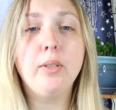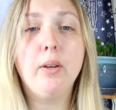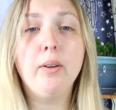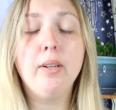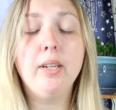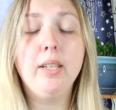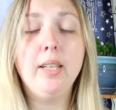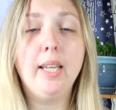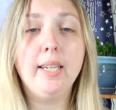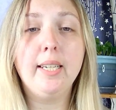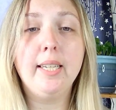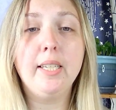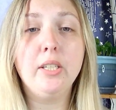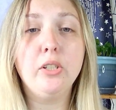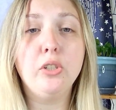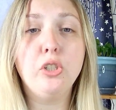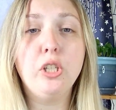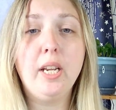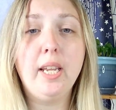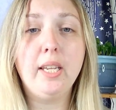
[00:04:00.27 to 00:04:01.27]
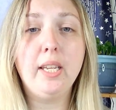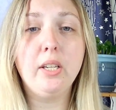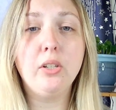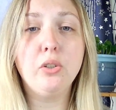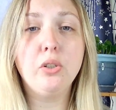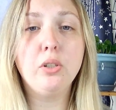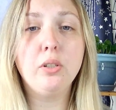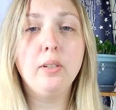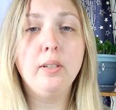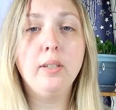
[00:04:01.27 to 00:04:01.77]
without collecting his
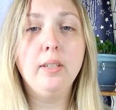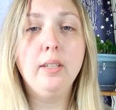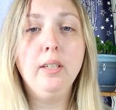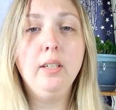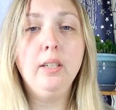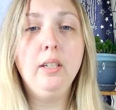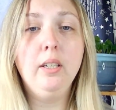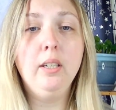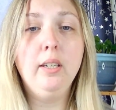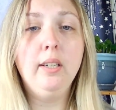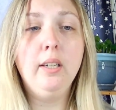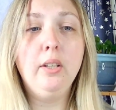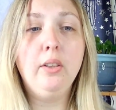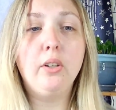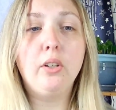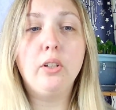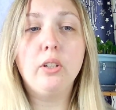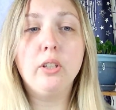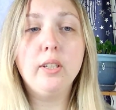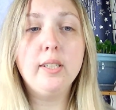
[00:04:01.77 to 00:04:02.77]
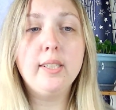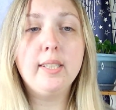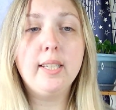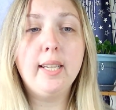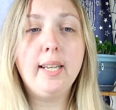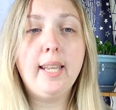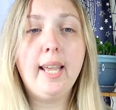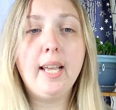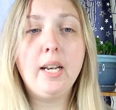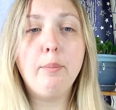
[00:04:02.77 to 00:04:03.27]
change. The clerk
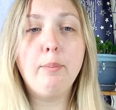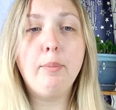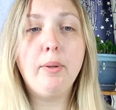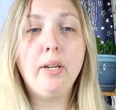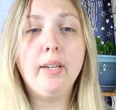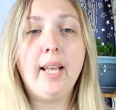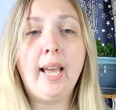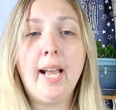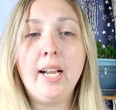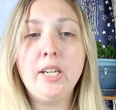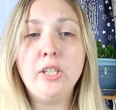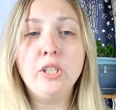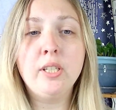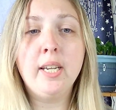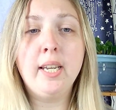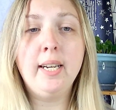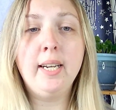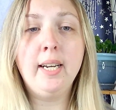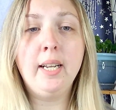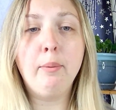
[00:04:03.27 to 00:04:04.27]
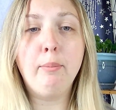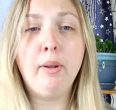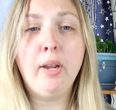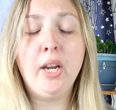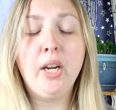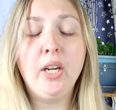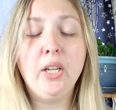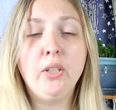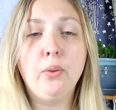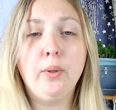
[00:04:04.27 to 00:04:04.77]
said he had appeared agitated and
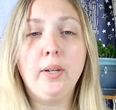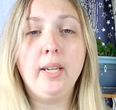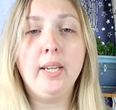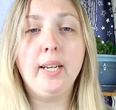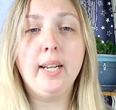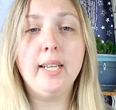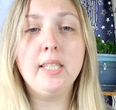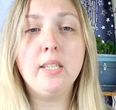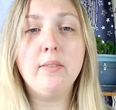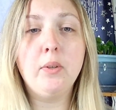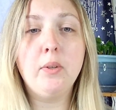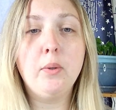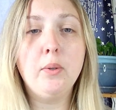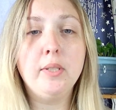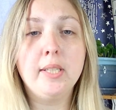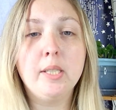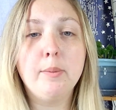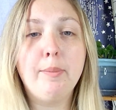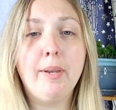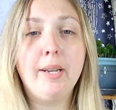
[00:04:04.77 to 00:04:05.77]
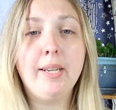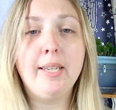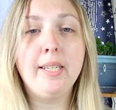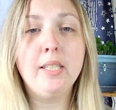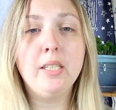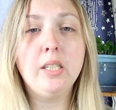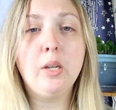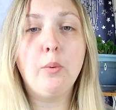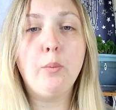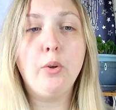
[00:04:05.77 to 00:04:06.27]
paranoid, as if he was
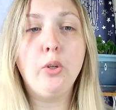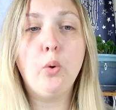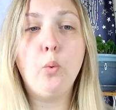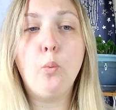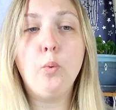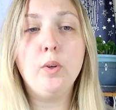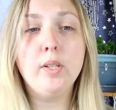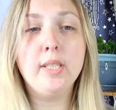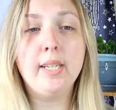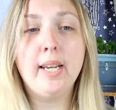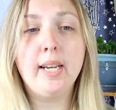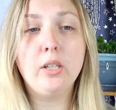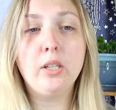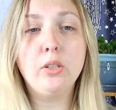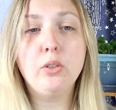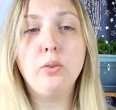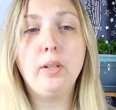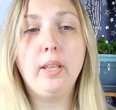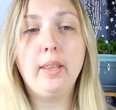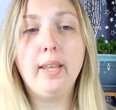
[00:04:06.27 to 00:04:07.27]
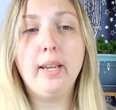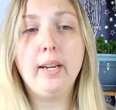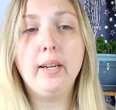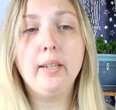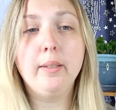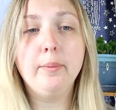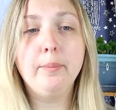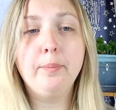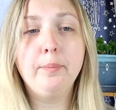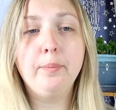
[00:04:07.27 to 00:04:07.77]
expecting someone who wasn't actually
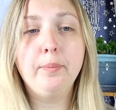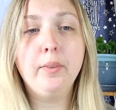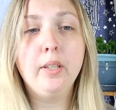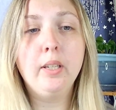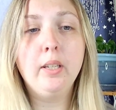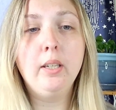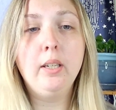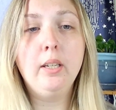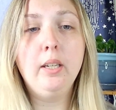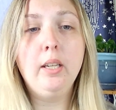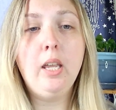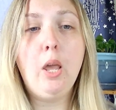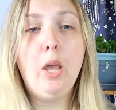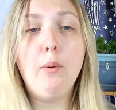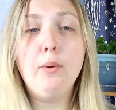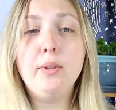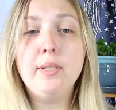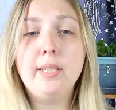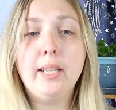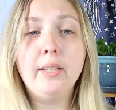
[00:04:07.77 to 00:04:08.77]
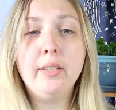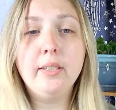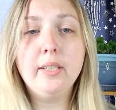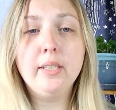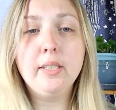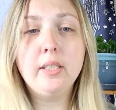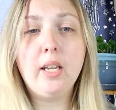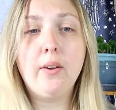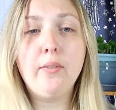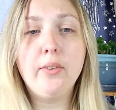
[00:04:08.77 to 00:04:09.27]
there. It was later
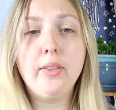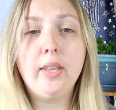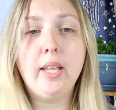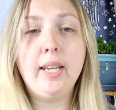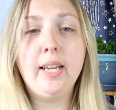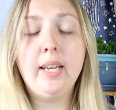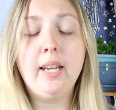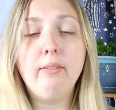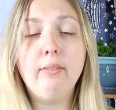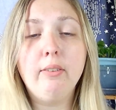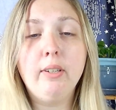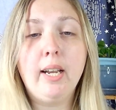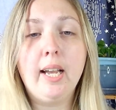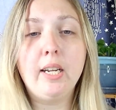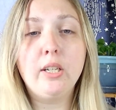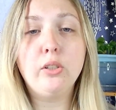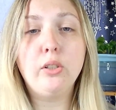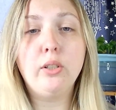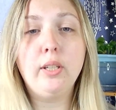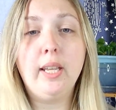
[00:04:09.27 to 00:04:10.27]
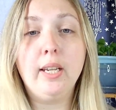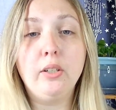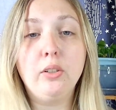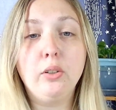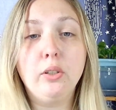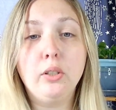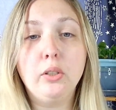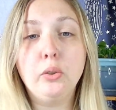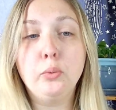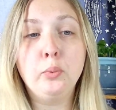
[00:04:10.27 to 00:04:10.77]
discovered that he never actually
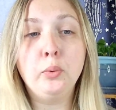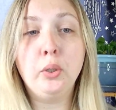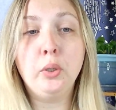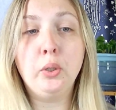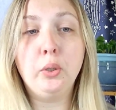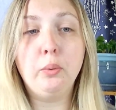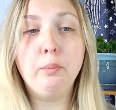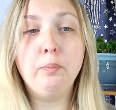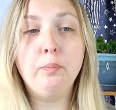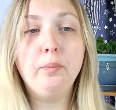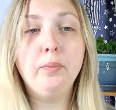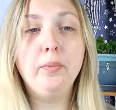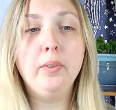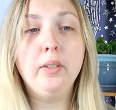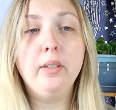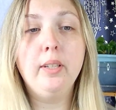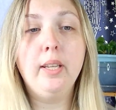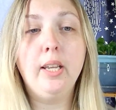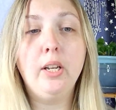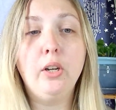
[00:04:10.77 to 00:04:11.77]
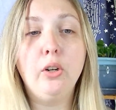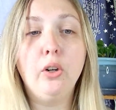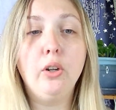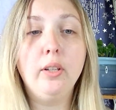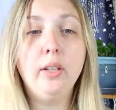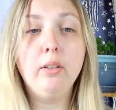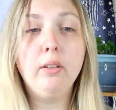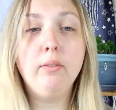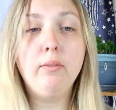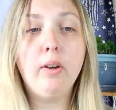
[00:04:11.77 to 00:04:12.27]
entered his room. And
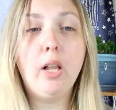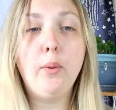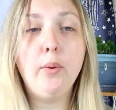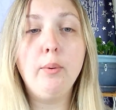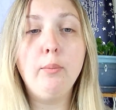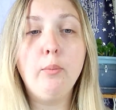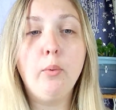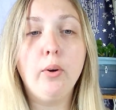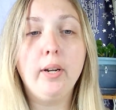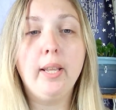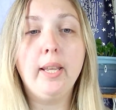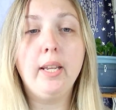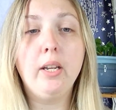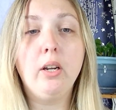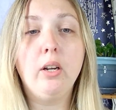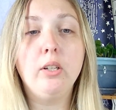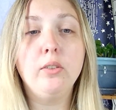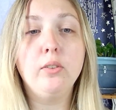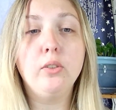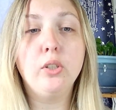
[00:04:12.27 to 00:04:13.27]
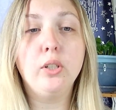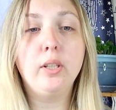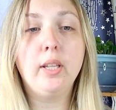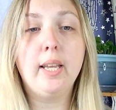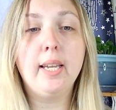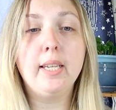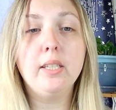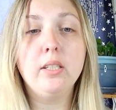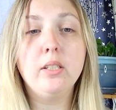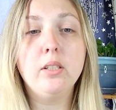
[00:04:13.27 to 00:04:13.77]
early the following morning, on
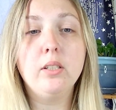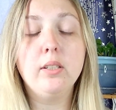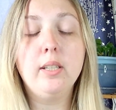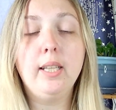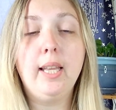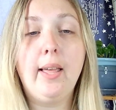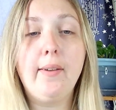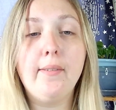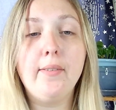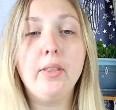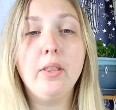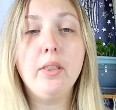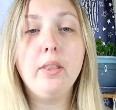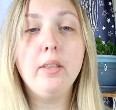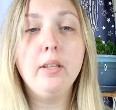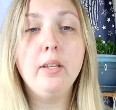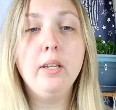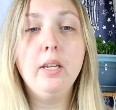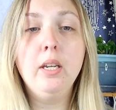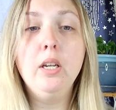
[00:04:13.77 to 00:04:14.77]
July 11th,